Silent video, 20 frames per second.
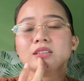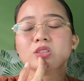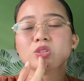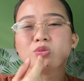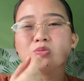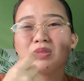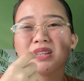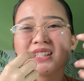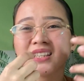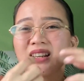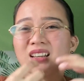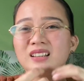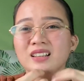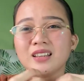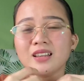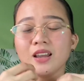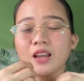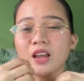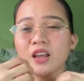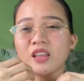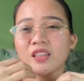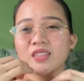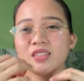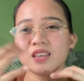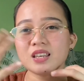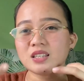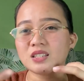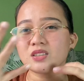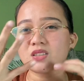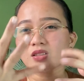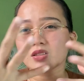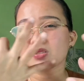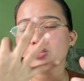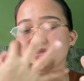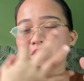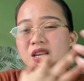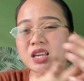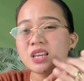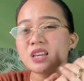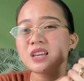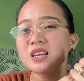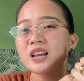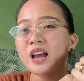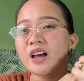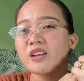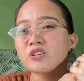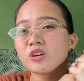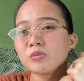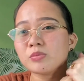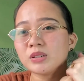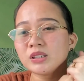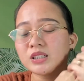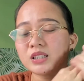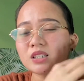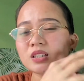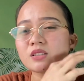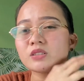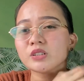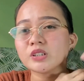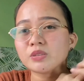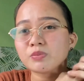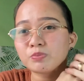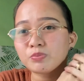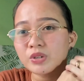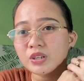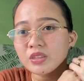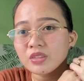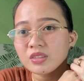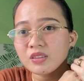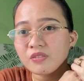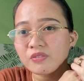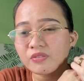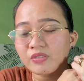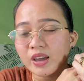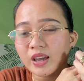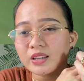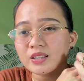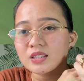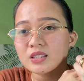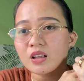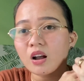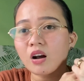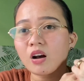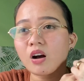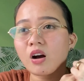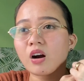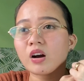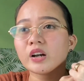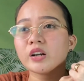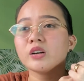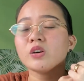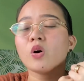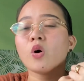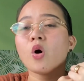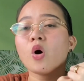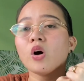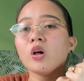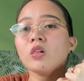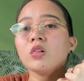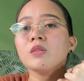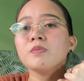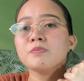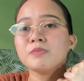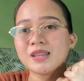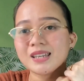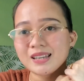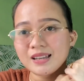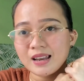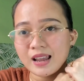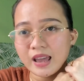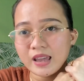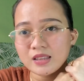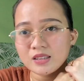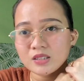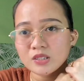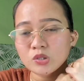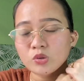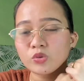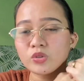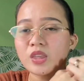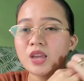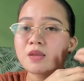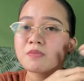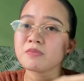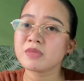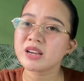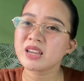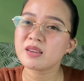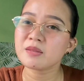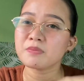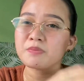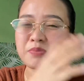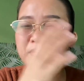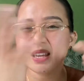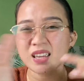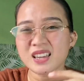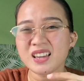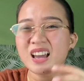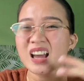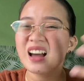So basically these three anomalies or birth defects are all midline, so they might be